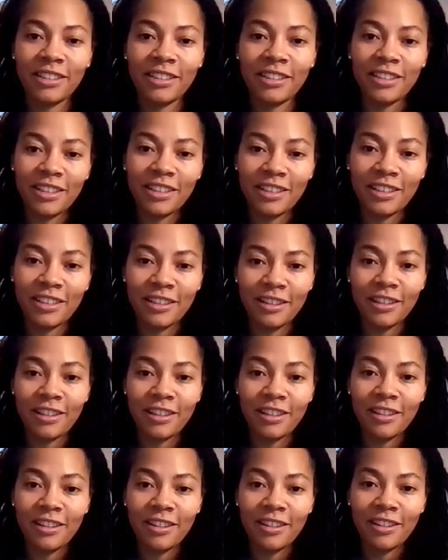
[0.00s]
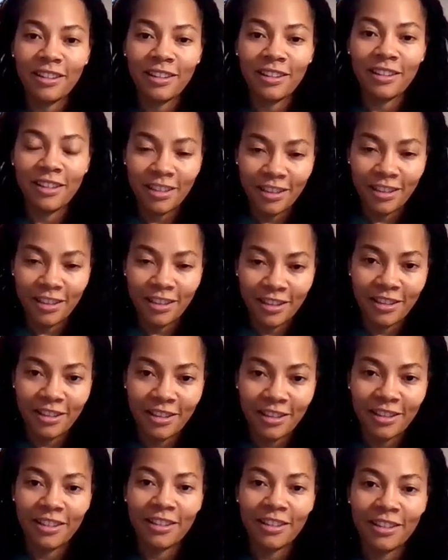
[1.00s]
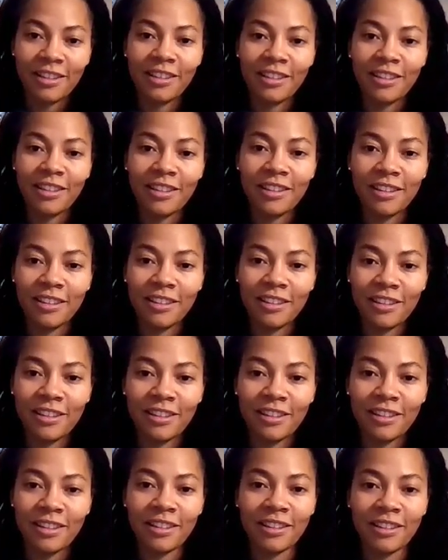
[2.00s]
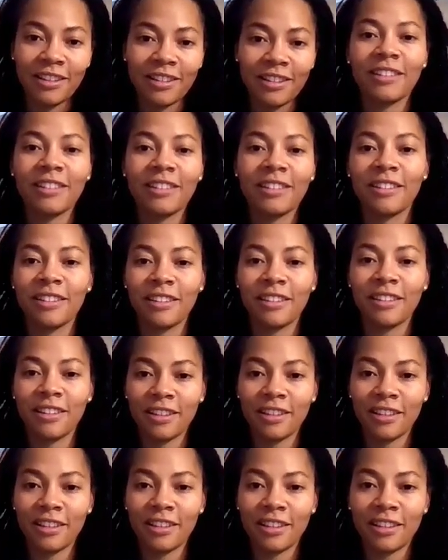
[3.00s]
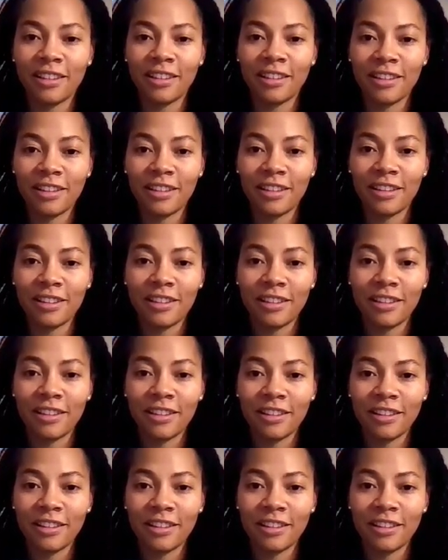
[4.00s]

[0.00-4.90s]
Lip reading: [no speech]